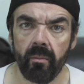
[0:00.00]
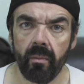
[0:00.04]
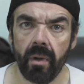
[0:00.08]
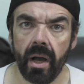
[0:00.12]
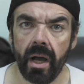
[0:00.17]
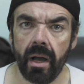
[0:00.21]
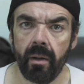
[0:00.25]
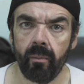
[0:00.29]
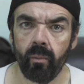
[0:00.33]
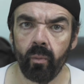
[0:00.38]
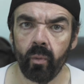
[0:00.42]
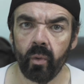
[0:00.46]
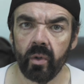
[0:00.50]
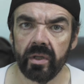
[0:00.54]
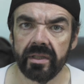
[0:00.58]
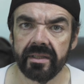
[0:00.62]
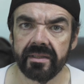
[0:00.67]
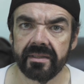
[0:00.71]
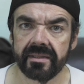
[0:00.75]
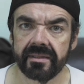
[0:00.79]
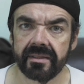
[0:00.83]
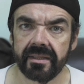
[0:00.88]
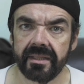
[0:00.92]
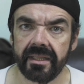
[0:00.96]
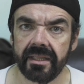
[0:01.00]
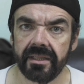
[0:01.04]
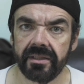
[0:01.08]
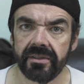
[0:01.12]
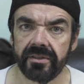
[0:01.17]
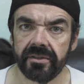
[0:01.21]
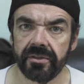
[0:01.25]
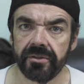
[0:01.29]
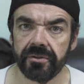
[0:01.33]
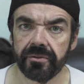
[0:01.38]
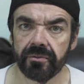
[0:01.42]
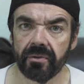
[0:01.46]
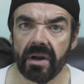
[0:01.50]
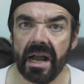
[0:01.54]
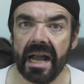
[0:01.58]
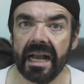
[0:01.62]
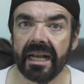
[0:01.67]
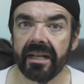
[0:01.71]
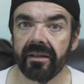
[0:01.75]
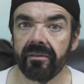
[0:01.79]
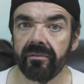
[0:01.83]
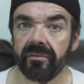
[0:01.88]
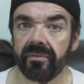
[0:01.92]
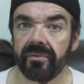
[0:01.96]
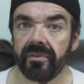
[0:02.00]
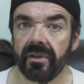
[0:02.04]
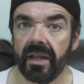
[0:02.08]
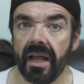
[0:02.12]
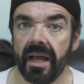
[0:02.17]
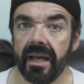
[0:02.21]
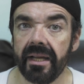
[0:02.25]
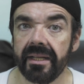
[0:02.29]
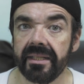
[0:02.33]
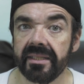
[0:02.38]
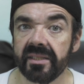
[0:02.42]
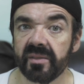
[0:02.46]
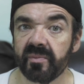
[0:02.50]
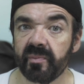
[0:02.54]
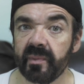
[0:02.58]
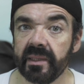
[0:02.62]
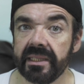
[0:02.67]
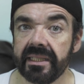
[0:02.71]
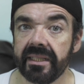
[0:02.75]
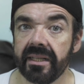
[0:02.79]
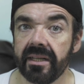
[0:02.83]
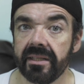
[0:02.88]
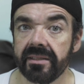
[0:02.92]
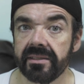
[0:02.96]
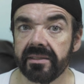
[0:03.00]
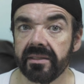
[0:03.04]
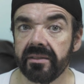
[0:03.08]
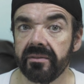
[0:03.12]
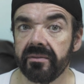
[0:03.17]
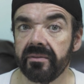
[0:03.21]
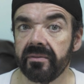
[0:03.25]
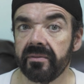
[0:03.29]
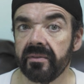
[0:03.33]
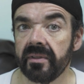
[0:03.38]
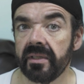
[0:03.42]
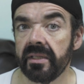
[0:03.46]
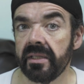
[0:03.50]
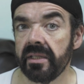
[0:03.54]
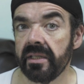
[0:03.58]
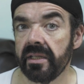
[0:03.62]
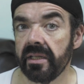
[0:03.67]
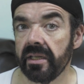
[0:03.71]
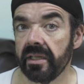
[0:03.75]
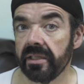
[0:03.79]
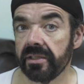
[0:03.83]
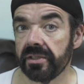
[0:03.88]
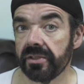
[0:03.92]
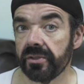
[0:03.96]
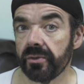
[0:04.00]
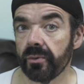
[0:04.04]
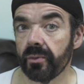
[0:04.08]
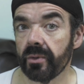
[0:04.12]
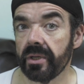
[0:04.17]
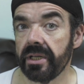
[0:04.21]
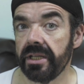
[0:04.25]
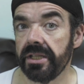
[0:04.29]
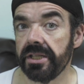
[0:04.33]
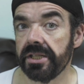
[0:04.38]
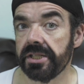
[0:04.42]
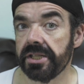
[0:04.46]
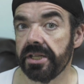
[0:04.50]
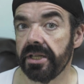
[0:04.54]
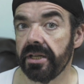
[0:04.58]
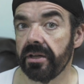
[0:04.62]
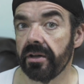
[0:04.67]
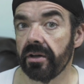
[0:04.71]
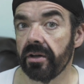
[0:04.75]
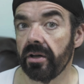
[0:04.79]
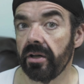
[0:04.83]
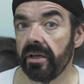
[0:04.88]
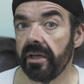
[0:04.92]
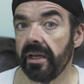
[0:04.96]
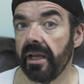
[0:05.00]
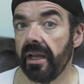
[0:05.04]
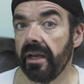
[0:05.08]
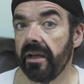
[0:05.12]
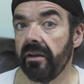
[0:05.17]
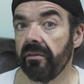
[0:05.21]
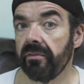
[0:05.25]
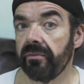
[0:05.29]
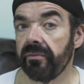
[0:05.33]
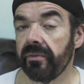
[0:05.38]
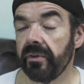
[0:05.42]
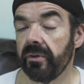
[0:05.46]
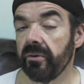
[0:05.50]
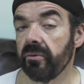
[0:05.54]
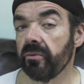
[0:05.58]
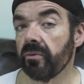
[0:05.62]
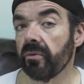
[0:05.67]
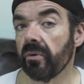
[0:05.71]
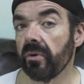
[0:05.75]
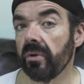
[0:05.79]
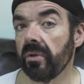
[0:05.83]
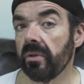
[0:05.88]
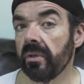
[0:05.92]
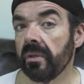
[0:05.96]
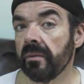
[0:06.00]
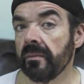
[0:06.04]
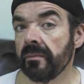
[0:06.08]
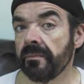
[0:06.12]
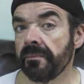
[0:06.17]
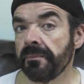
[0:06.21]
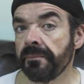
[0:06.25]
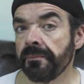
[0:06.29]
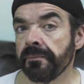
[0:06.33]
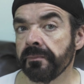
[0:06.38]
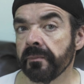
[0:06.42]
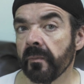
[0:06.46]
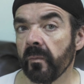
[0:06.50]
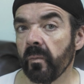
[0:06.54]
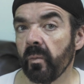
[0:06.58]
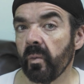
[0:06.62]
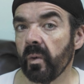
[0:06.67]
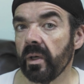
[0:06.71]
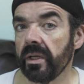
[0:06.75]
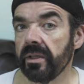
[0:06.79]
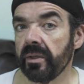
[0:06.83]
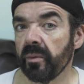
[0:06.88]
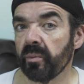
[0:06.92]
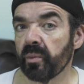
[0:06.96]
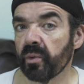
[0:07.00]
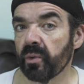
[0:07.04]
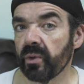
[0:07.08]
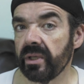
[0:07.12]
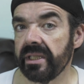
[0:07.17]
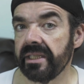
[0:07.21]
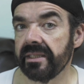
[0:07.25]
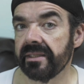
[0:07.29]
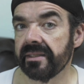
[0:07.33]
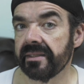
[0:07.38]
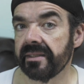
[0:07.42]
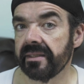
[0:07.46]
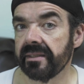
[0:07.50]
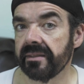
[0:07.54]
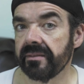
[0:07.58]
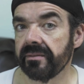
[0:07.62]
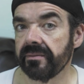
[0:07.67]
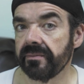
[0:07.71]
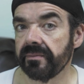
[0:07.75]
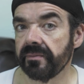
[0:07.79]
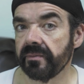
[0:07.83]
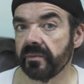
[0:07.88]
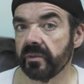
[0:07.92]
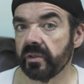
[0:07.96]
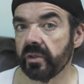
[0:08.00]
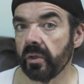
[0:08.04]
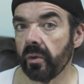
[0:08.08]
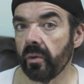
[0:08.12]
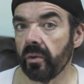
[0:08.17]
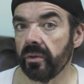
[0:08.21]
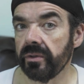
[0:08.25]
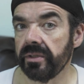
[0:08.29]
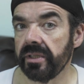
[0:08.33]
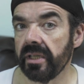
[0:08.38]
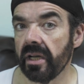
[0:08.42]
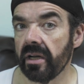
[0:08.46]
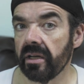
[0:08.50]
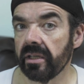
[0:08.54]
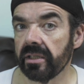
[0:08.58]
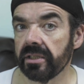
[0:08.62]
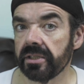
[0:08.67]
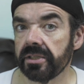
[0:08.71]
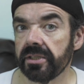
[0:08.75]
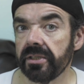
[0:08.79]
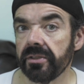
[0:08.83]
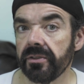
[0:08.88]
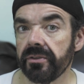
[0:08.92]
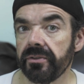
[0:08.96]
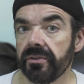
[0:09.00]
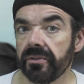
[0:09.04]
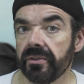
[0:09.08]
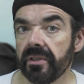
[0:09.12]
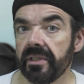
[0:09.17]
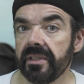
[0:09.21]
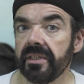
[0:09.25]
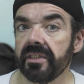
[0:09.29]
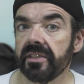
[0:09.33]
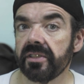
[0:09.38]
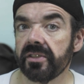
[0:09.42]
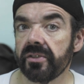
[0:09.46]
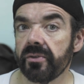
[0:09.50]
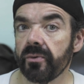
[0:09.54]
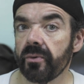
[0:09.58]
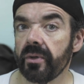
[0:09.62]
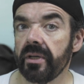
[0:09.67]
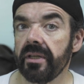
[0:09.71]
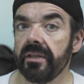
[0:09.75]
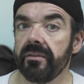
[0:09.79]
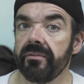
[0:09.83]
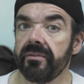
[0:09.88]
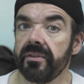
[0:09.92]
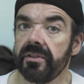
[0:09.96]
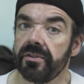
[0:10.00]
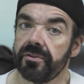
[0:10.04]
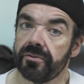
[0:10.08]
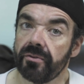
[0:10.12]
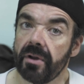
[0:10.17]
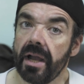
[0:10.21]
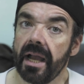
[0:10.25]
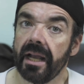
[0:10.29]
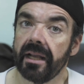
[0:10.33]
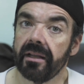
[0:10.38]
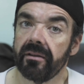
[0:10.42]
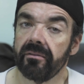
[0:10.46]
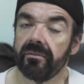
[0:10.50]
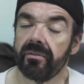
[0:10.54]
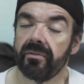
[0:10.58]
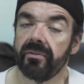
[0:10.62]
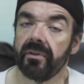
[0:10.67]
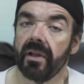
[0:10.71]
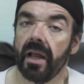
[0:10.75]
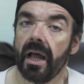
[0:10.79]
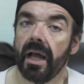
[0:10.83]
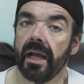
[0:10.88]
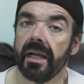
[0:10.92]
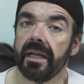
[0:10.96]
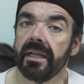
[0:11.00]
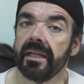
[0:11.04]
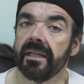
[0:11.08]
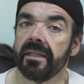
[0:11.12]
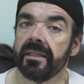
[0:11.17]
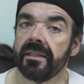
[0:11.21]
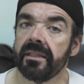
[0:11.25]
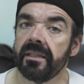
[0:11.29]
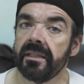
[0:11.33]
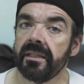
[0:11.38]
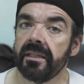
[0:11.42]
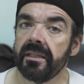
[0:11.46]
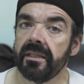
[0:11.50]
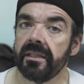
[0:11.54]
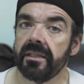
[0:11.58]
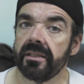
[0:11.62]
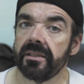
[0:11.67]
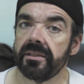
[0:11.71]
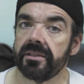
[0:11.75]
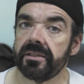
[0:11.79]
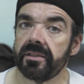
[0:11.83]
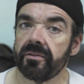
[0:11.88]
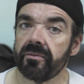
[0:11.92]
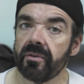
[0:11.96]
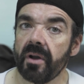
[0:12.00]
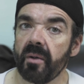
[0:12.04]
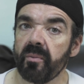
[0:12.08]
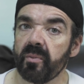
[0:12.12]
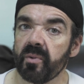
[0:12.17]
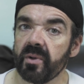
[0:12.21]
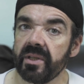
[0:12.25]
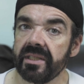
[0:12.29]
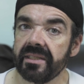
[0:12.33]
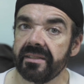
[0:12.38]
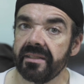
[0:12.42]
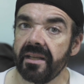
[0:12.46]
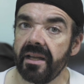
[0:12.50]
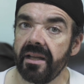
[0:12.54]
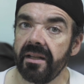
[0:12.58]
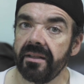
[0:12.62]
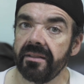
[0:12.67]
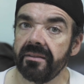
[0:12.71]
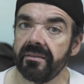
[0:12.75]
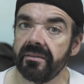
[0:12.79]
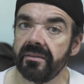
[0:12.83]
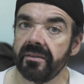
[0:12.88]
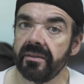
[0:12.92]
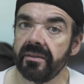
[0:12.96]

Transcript: mom was into dragonflies because of a story she heard at a funeral where the priest told young children the story of the dragonfly to represent